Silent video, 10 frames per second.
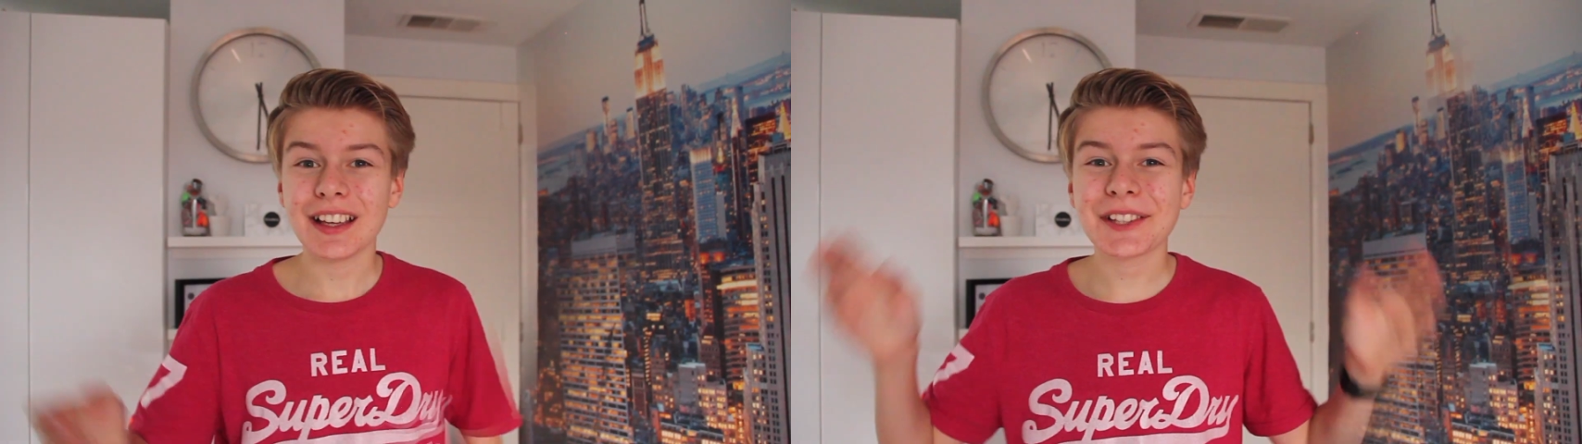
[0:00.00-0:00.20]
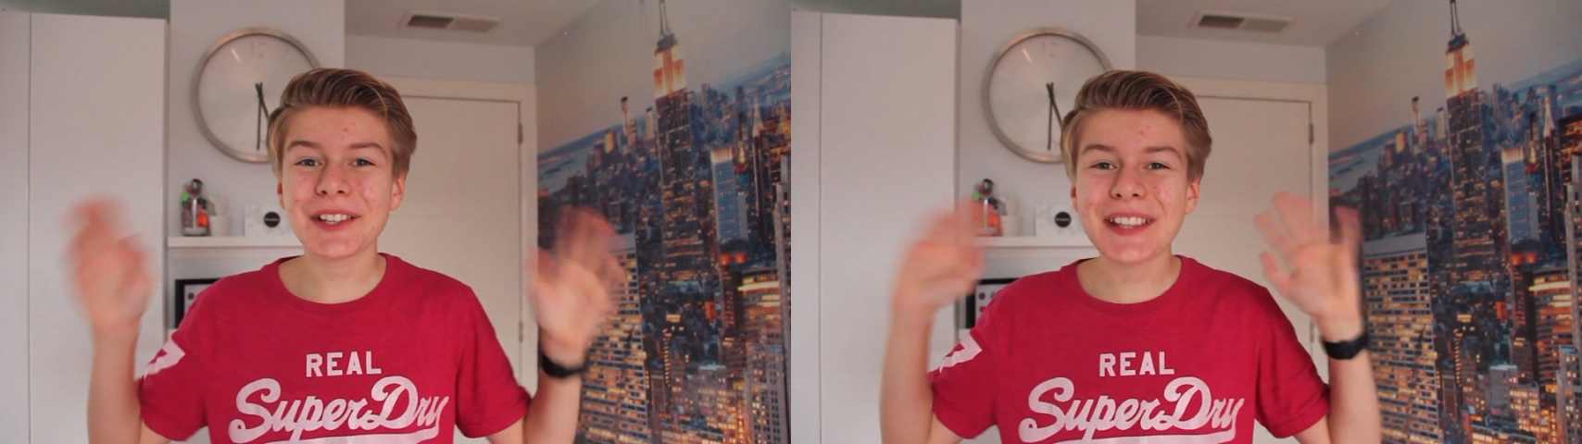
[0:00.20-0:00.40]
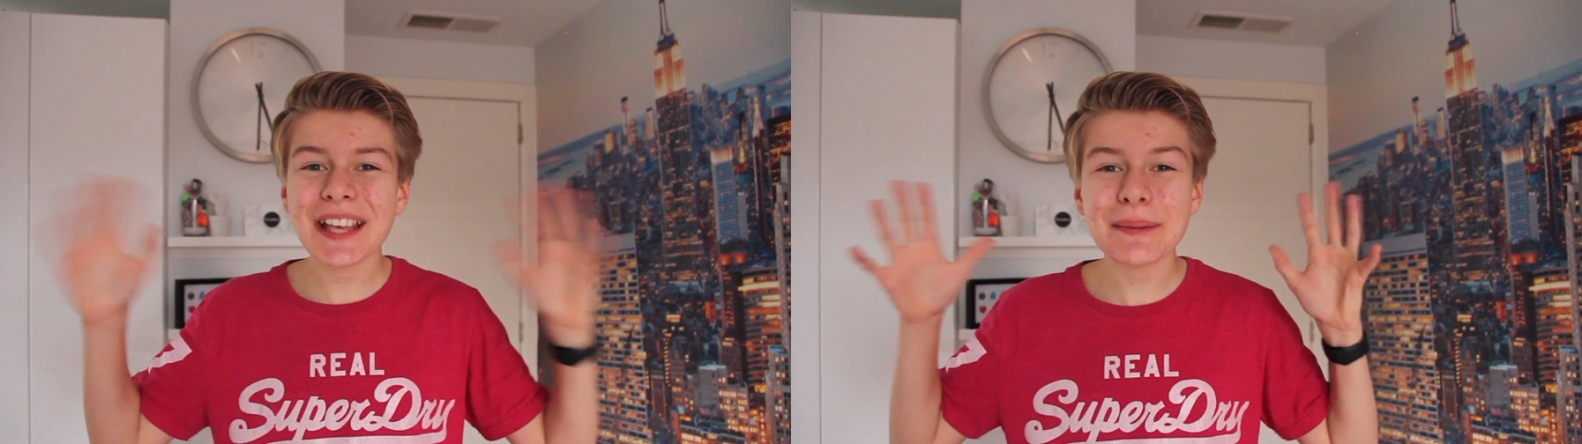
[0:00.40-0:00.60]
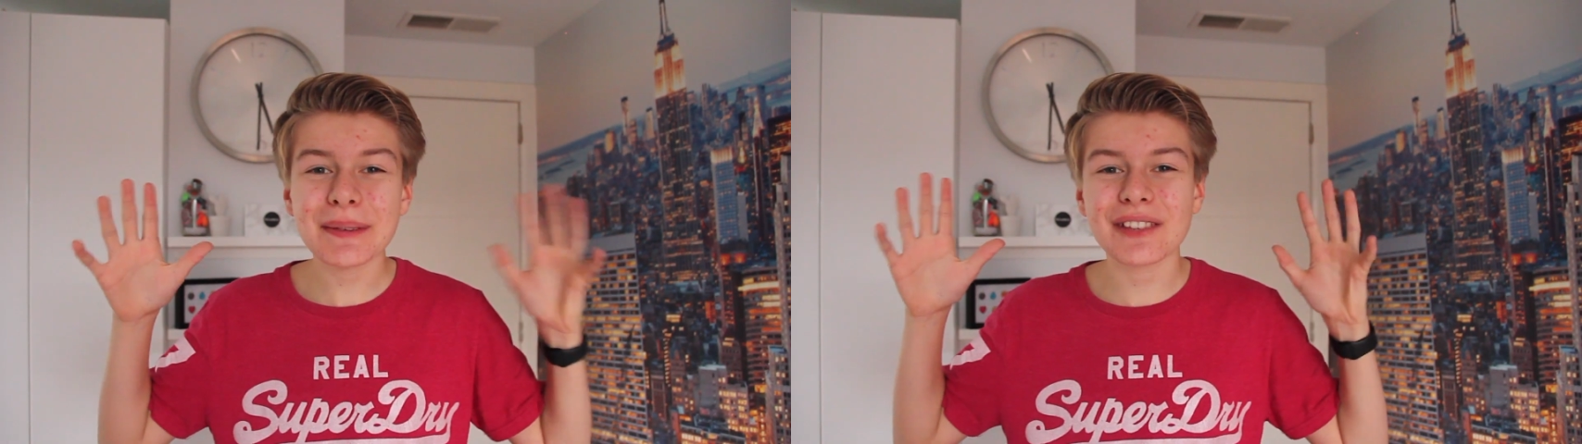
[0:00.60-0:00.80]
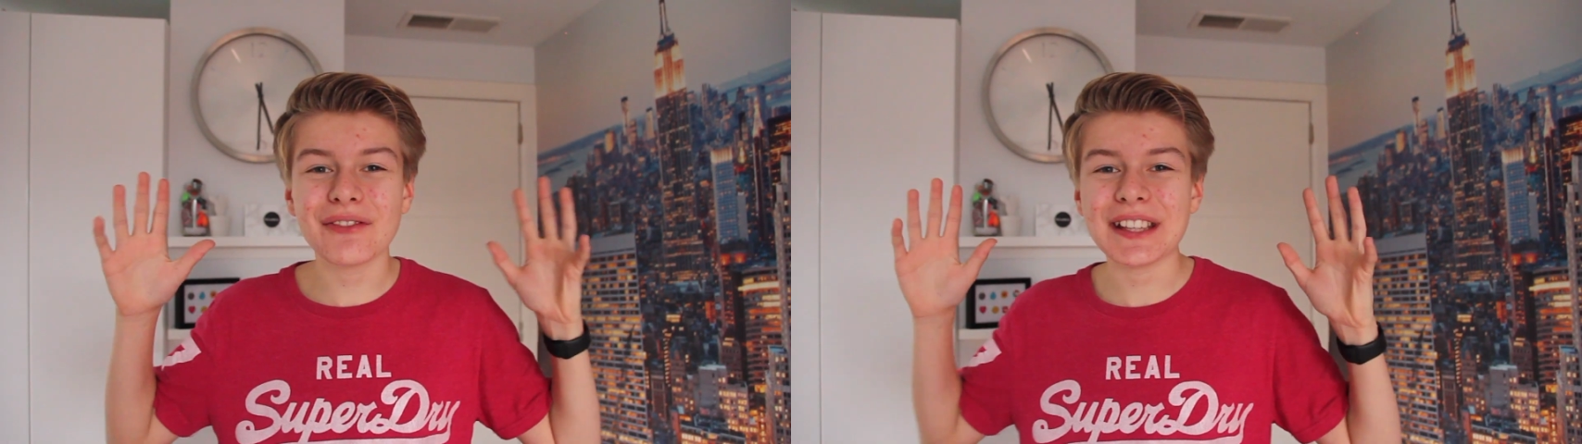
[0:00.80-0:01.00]
So this
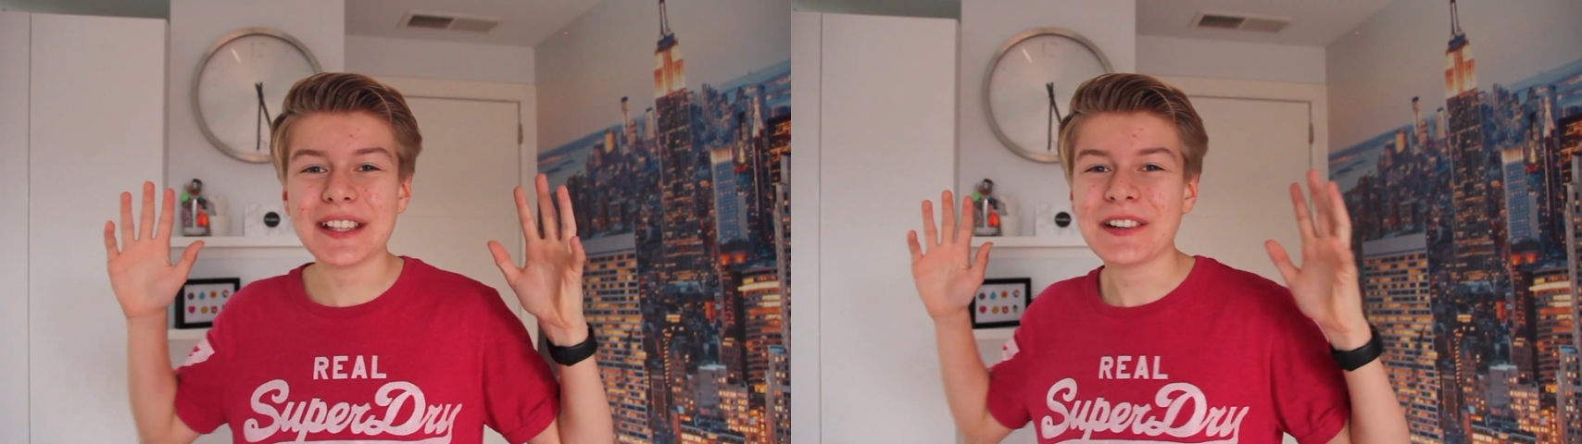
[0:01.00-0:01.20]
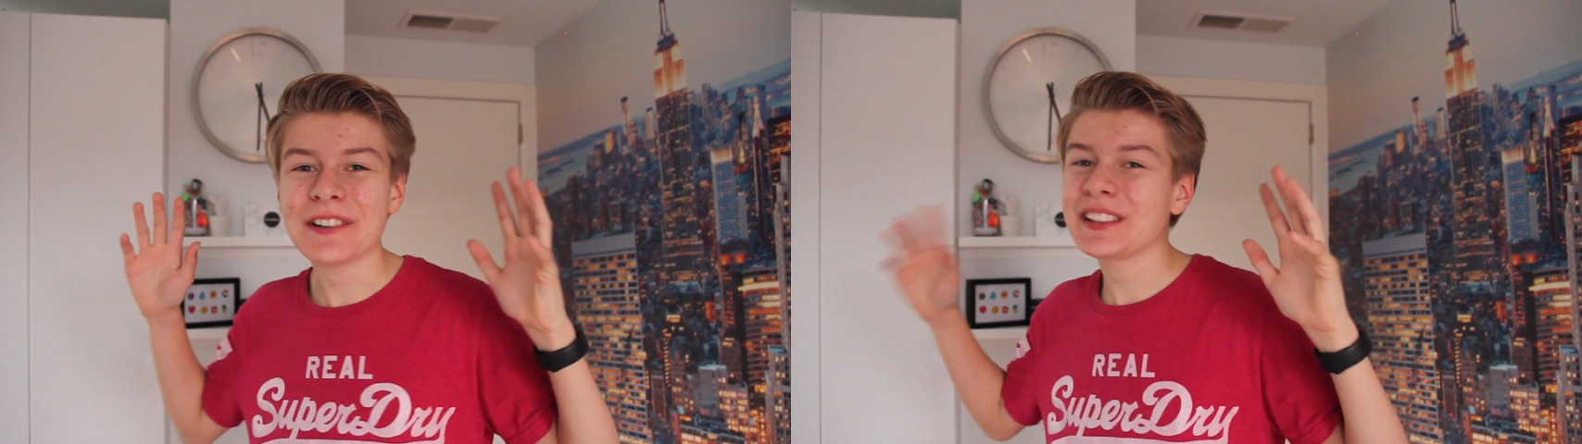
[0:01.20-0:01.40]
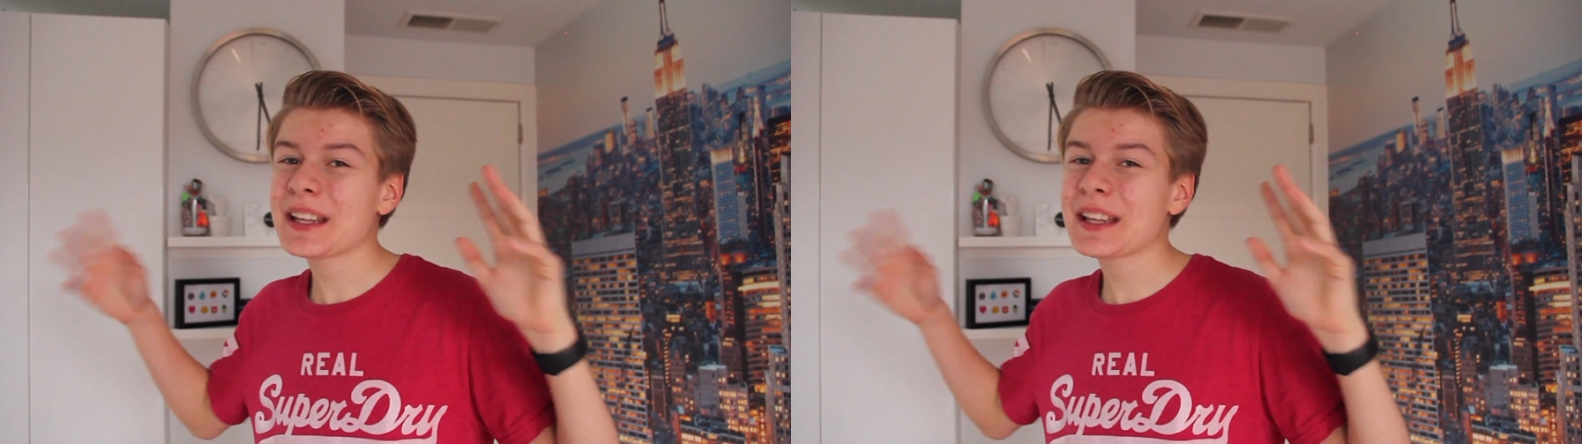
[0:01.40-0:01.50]
was the video.